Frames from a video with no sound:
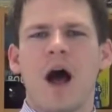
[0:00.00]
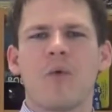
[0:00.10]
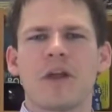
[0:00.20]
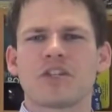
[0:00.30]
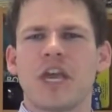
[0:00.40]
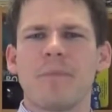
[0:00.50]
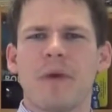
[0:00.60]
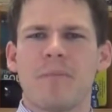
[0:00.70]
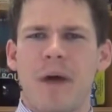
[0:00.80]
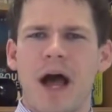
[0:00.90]
which keep
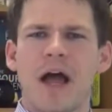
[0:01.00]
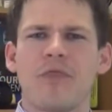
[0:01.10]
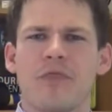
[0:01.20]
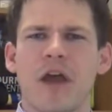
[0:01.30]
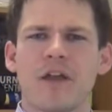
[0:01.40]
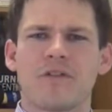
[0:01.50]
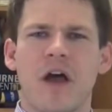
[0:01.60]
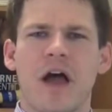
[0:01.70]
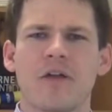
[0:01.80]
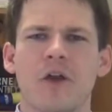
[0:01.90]
in mind that,
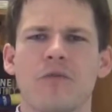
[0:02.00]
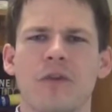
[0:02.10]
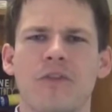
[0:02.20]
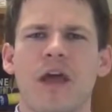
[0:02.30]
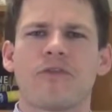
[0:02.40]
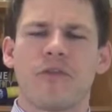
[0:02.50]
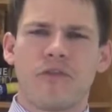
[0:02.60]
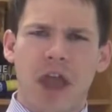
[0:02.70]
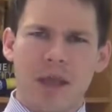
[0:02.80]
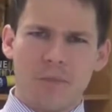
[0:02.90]
this has the
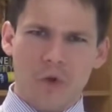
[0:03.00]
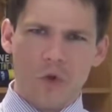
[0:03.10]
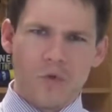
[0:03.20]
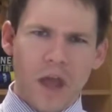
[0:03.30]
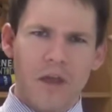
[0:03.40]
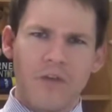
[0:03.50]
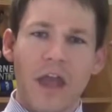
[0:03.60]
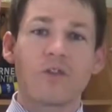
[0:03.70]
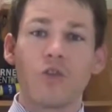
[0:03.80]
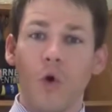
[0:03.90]
same root as
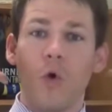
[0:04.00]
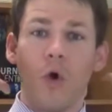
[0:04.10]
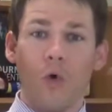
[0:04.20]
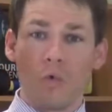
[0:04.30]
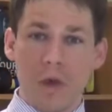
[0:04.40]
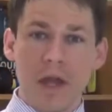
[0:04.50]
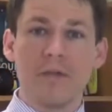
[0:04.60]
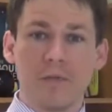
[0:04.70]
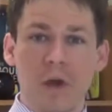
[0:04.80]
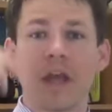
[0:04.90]
a laurel
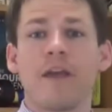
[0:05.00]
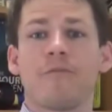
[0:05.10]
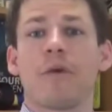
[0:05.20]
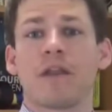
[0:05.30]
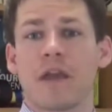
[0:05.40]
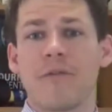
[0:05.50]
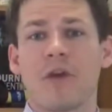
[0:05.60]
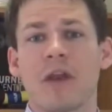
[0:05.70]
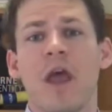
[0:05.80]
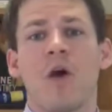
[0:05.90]
wreath, what he had been
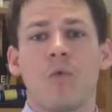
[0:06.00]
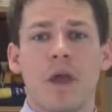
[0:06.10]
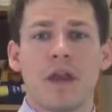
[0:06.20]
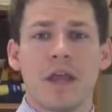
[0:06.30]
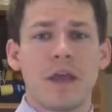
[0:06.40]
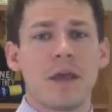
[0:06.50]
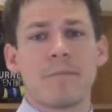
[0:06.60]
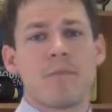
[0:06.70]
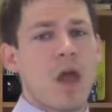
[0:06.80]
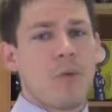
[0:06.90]
given when
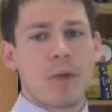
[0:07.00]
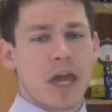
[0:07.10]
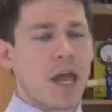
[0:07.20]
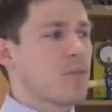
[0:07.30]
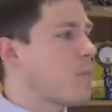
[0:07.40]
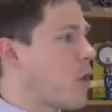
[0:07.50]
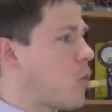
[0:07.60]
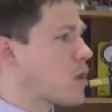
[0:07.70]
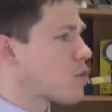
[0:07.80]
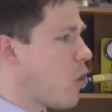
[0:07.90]
he became the
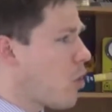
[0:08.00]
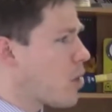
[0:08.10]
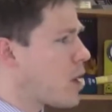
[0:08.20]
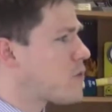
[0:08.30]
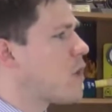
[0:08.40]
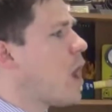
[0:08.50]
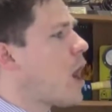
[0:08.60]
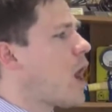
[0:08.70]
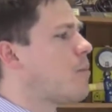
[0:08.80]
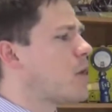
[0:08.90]
poet laureate,
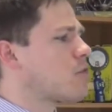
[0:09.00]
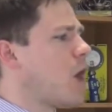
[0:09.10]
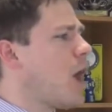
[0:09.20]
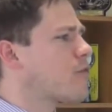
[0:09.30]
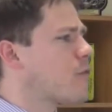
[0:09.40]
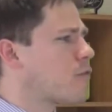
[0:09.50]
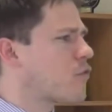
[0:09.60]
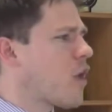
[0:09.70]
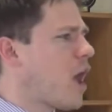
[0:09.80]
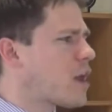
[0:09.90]
but lots of
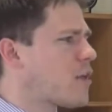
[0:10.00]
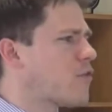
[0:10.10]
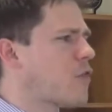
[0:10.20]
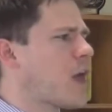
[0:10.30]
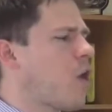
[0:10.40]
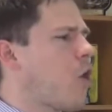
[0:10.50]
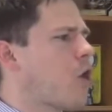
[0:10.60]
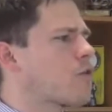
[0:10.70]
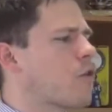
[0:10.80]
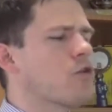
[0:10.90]
sonnets that
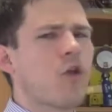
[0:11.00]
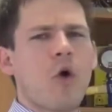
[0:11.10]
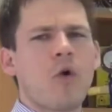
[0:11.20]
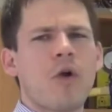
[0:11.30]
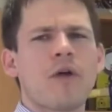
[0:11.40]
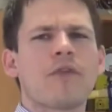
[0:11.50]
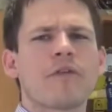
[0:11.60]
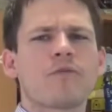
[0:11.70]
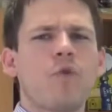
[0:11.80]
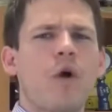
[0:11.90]
are to Laura,
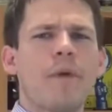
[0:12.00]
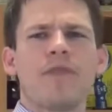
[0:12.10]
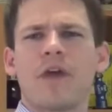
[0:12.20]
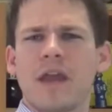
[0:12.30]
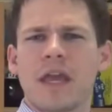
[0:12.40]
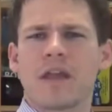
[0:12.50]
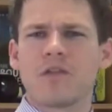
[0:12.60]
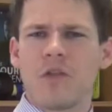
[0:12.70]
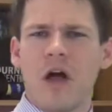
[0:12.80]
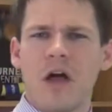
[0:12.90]
this woman that he
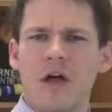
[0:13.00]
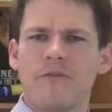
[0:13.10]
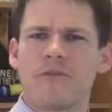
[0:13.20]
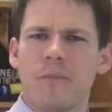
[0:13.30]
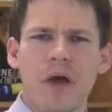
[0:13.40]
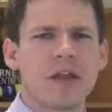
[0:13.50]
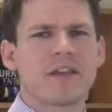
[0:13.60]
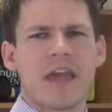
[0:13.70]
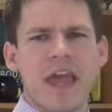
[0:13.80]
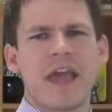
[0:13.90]
loves but
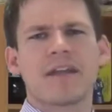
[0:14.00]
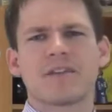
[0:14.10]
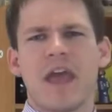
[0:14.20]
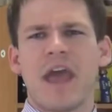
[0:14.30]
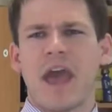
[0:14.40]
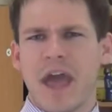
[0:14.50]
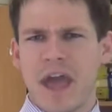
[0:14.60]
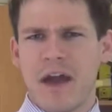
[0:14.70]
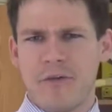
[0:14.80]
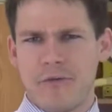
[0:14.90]
can't have.